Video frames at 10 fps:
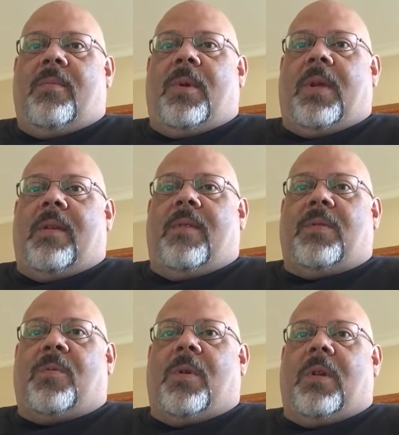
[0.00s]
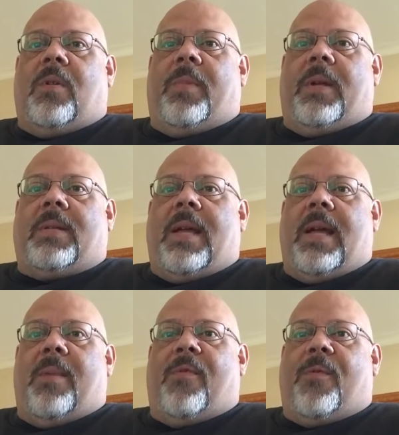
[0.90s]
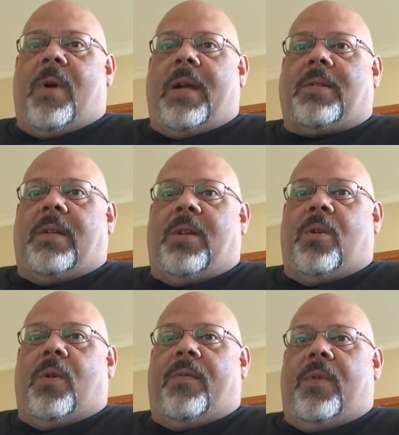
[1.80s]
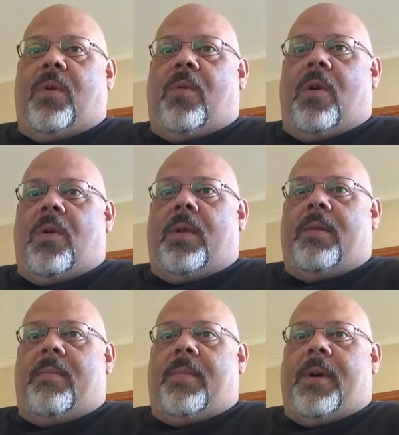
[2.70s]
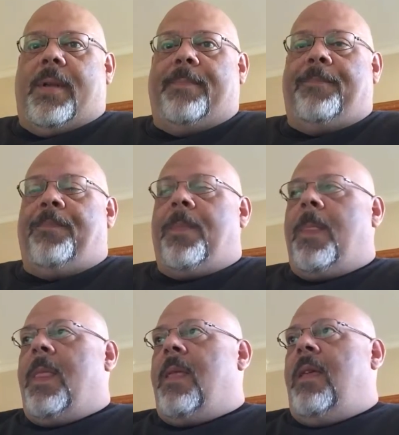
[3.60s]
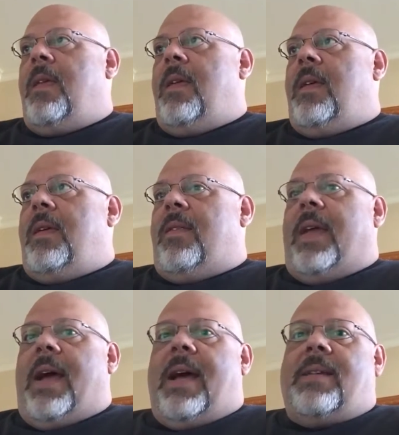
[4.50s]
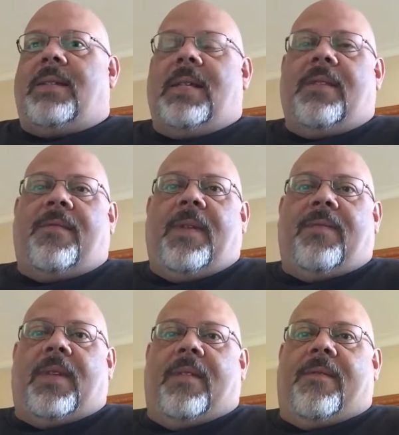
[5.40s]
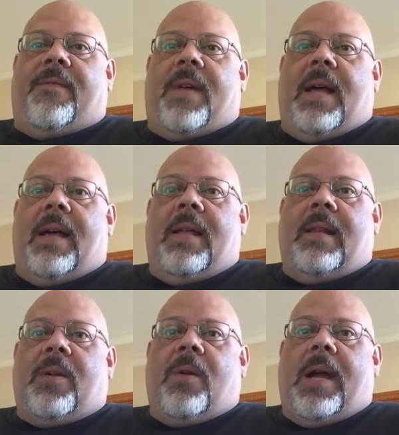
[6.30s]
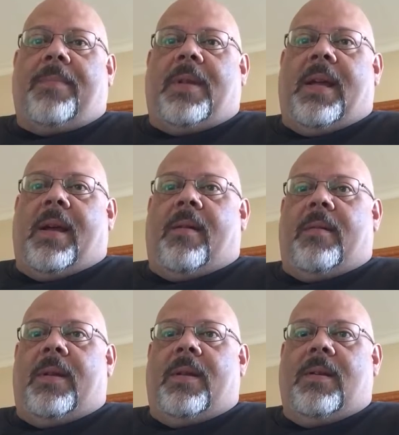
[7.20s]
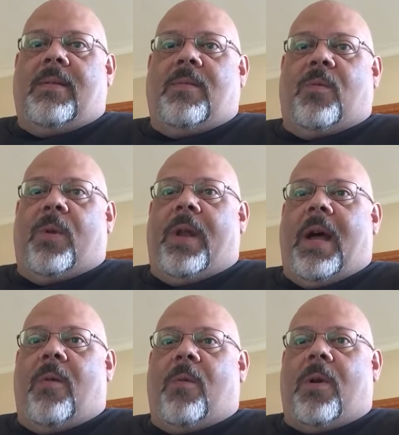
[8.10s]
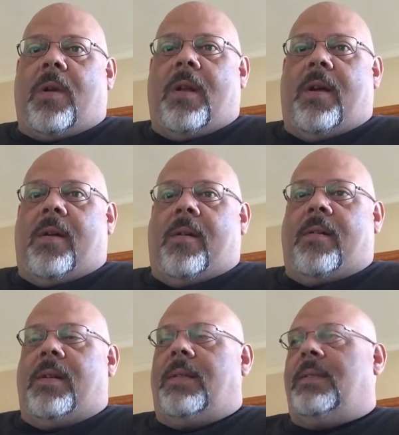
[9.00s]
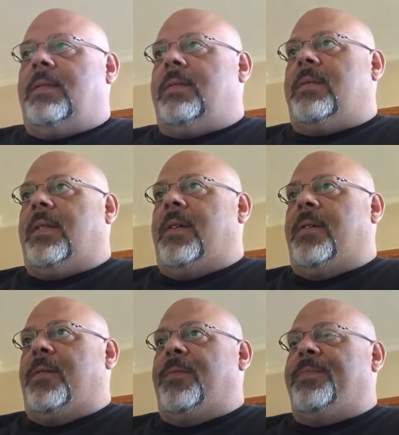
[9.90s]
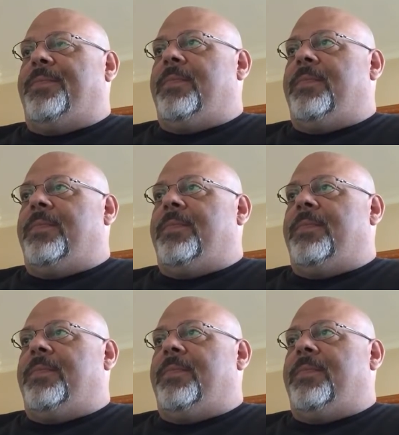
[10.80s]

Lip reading: I'm going to give this one a little bit of time before I actually do a review on it, but the iStick 50 finally crapped out. Will not work at all. So,